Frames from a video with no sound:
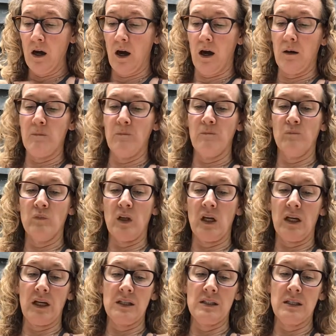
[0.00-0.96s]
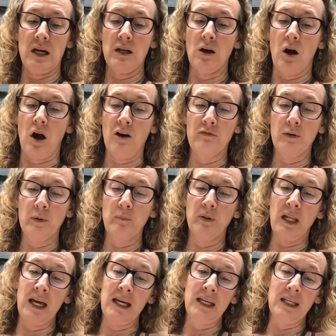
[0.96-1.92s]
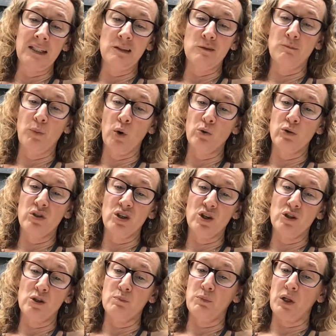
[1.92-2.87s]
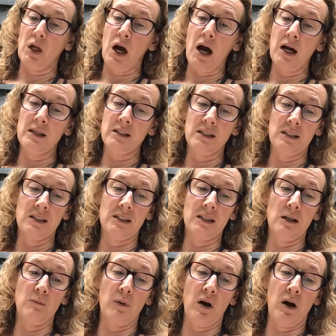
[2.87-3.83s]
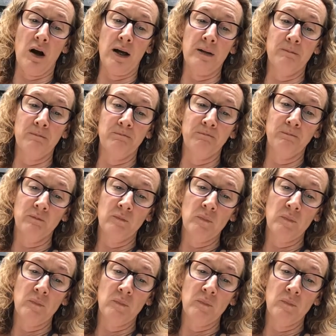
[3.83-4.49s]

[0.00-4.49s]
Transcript: Like I said, offer blankets, bolsters, blocks to sit upon.